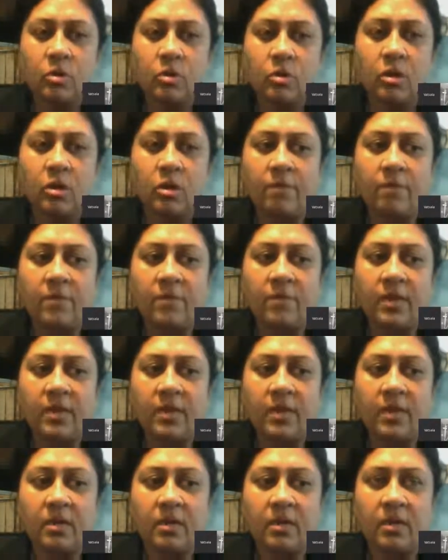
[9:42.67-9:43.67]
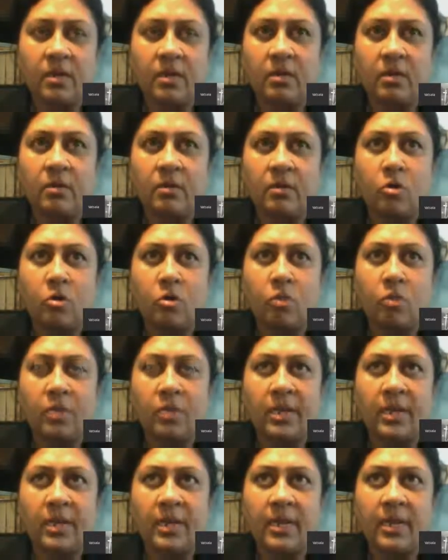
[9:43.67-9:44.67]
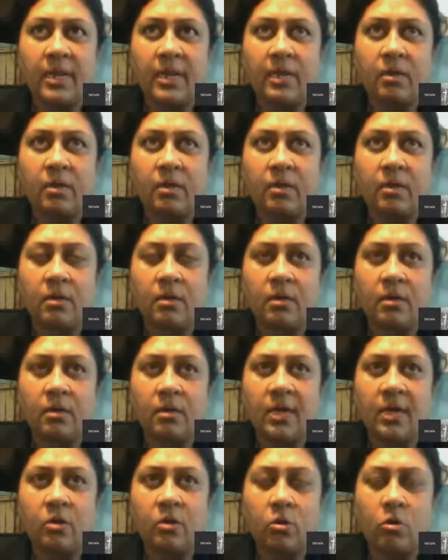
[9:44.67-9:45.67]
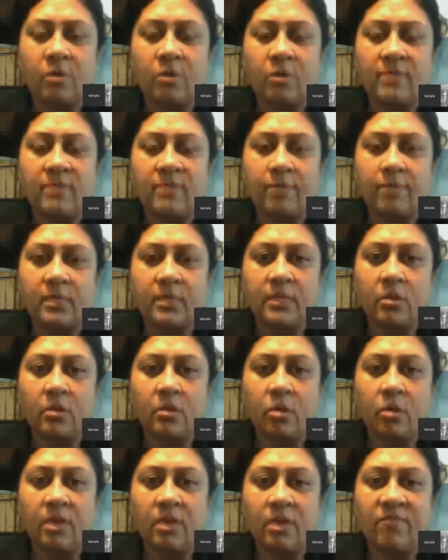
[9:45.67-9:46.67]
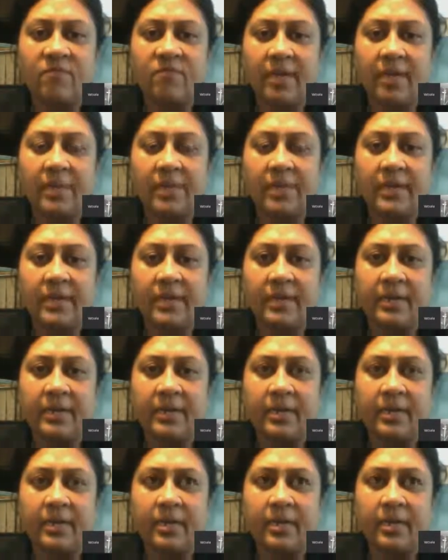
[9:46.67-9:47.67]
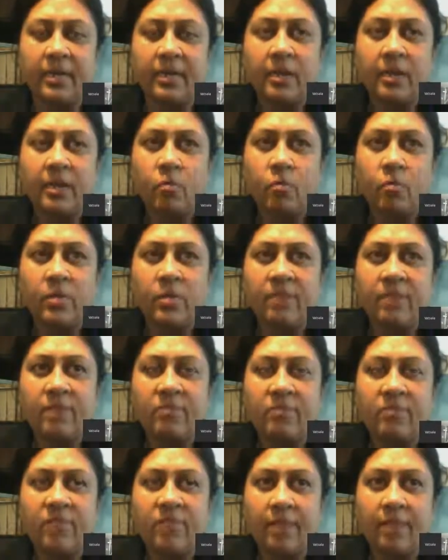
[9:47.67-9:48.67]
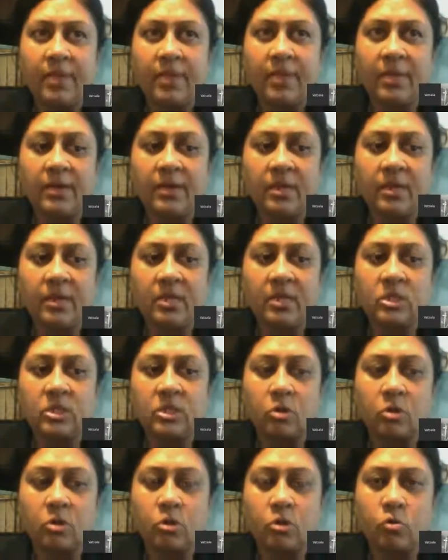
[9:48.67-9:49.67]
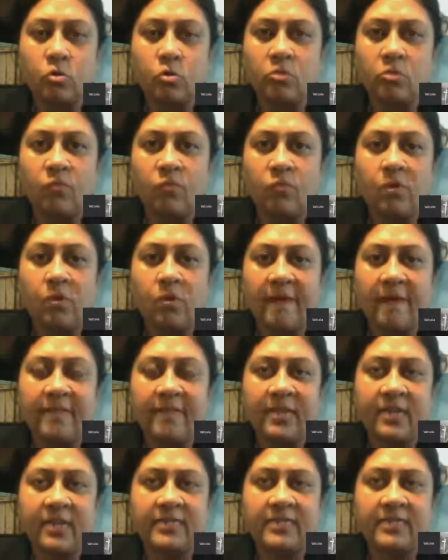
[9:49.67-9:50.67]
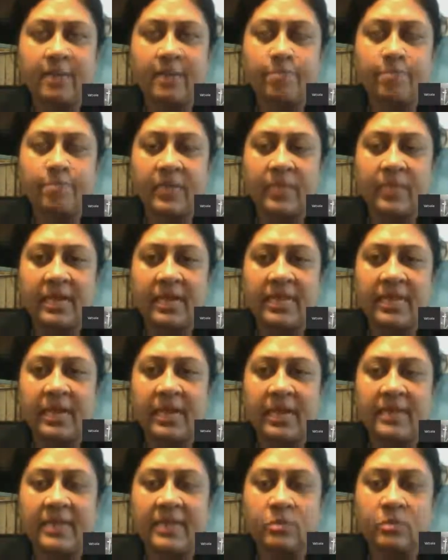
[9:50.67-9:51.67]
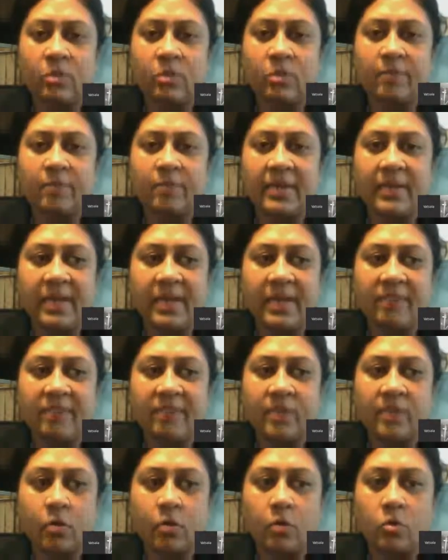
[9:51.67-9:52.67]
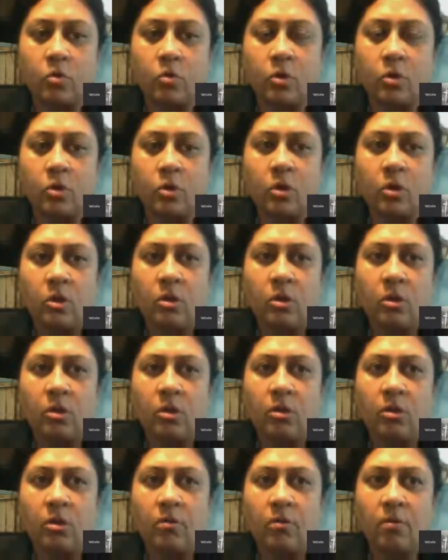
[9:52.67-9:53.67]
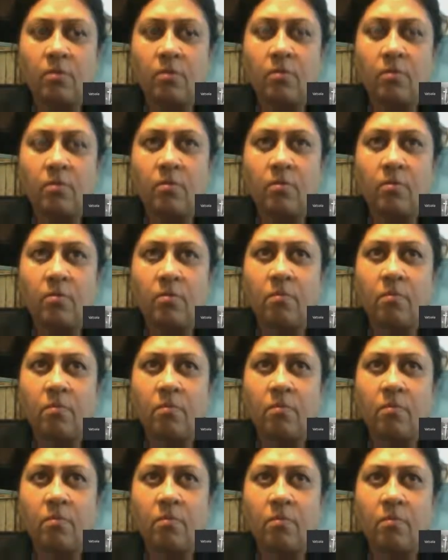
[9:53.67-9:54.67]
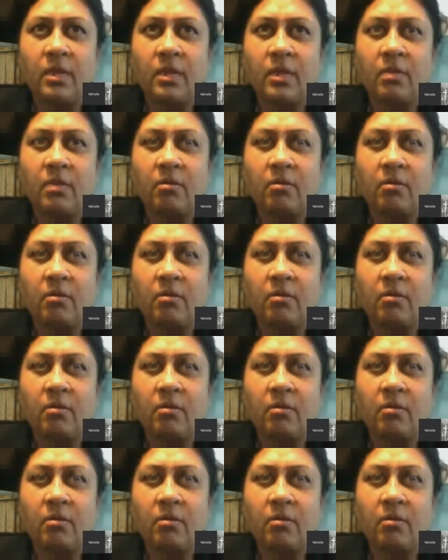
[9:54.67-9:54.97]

So, we normally get hold of something called a family tree. Now, if the family tree is not truthful and there are some legal heirs who have been left out, uh, we